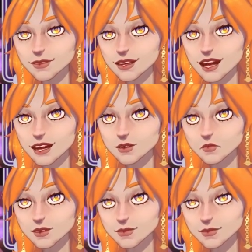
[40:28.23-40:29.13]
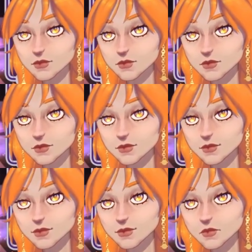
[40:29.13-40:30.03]
I'm getting
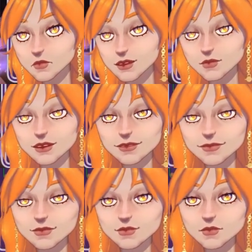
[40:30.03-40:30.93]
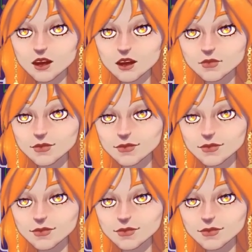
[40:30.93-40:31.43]
screamingly strong